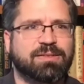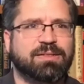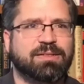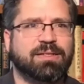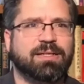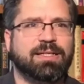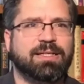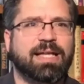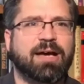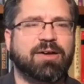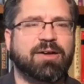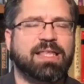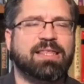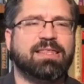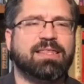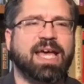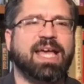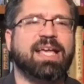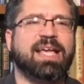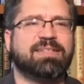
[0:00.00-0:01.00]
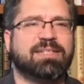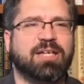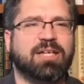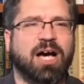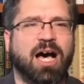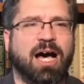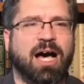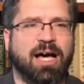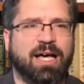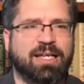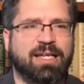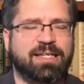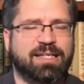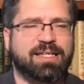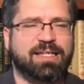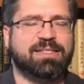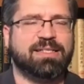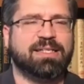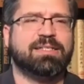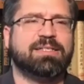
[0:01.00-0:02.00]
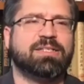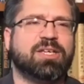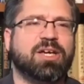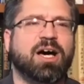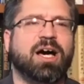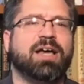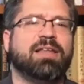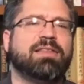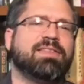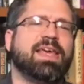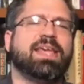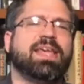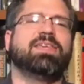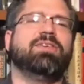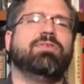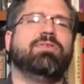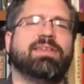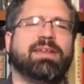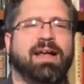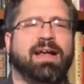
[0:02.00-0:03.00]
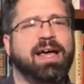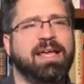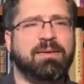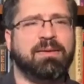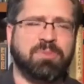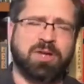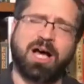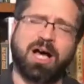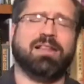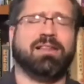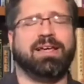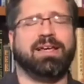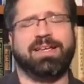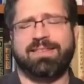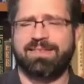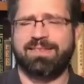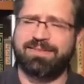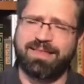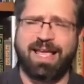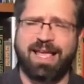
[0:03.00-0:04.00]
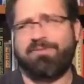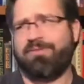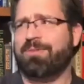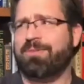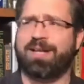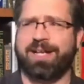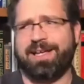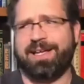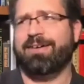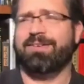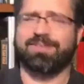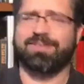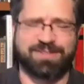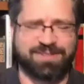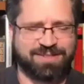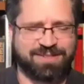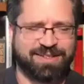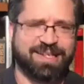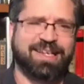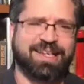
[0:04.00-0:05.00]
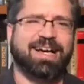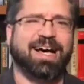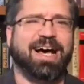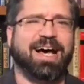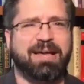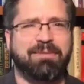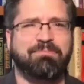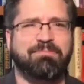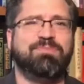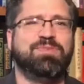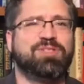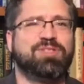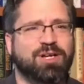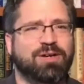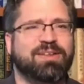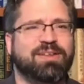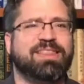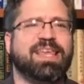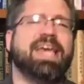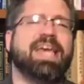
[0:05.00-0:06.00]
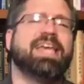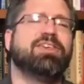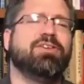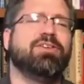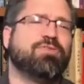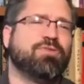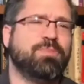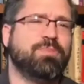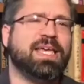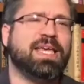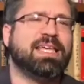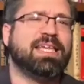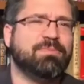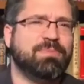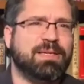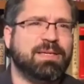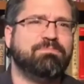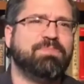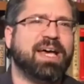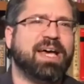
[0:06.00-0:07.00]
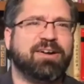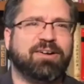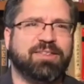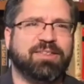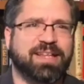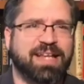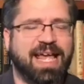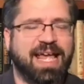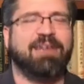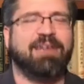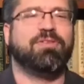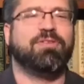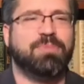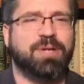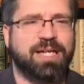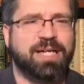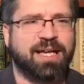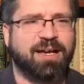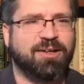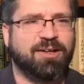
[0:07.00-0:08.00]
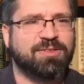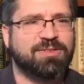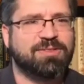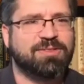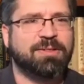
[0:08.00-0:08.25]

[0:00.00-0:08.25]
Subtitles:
Now, he thanks God. He says, God, thank you that I am not like everybody else. Thank you for making me better than everybody else.